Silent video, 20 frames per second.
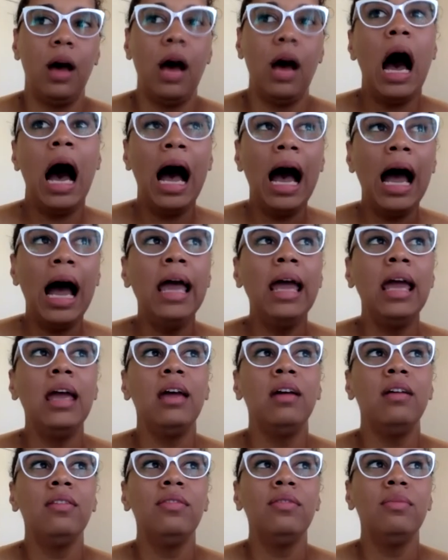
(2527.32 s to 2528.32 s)
I
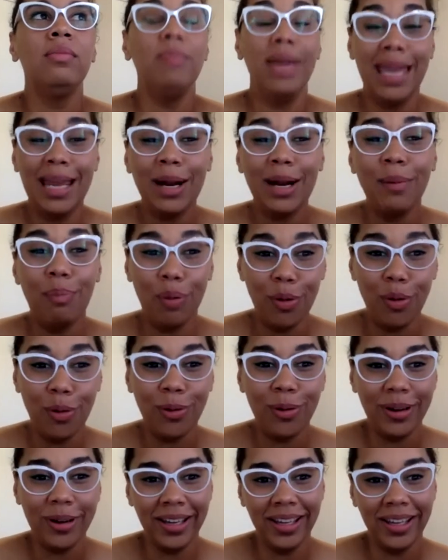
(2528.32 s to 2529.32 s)
have made a
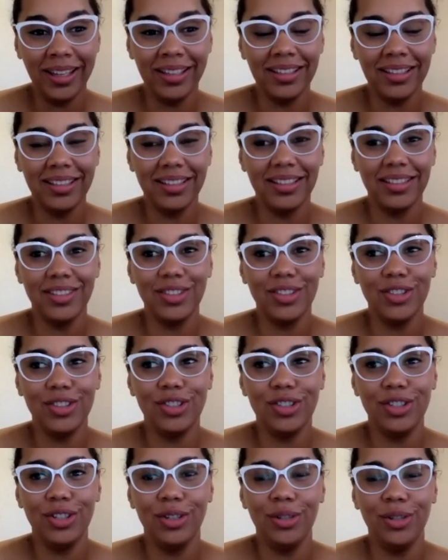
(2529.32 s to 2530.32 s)
point
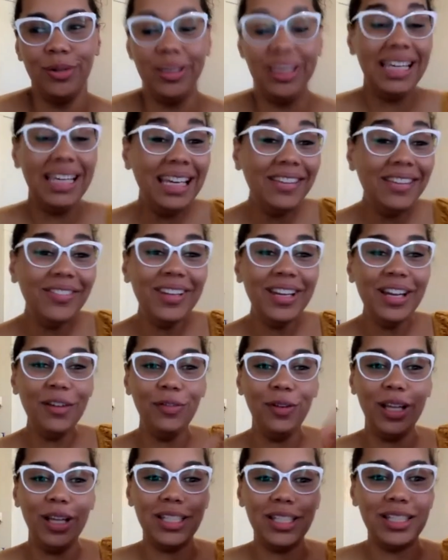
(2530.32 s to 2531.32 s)
to, even
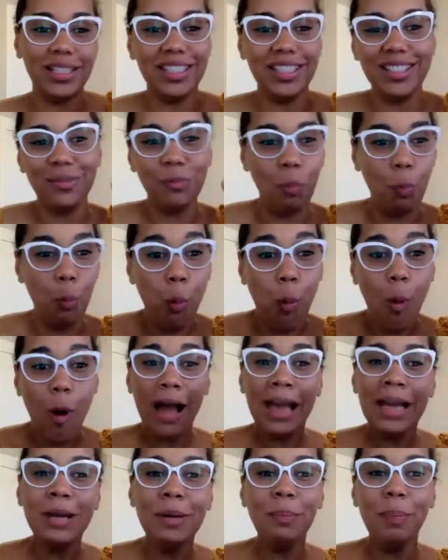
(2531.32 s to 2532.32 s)
if it's
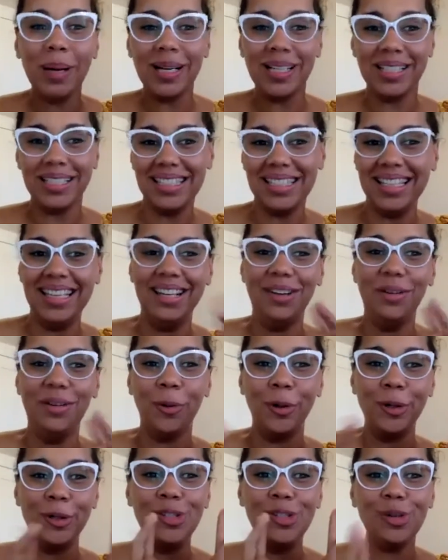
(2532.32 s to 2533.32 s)
one person
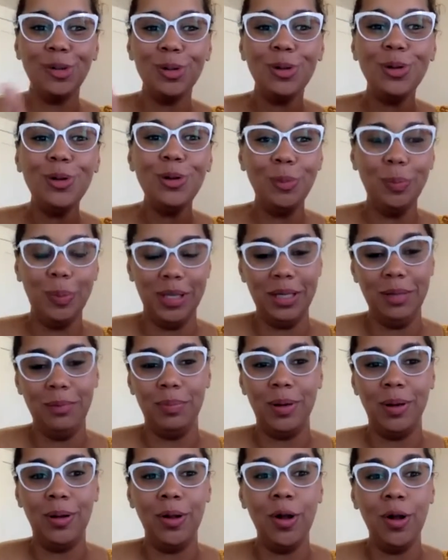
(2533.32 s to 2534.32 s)
or two
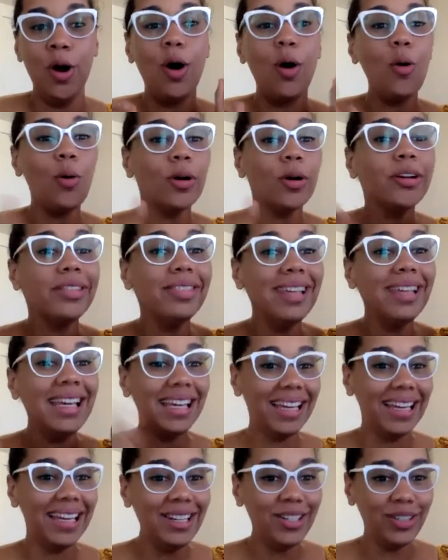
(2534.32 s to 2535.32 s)
people or the
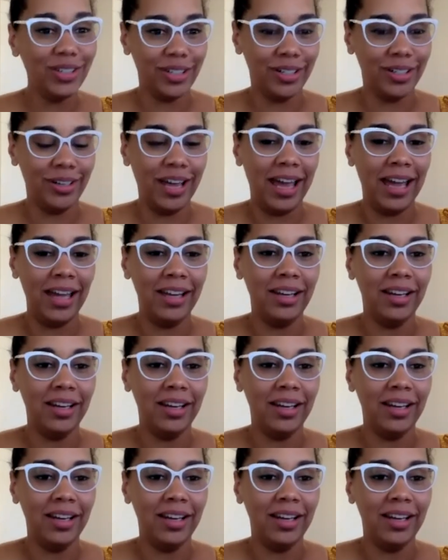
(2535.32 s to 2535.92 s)
internet,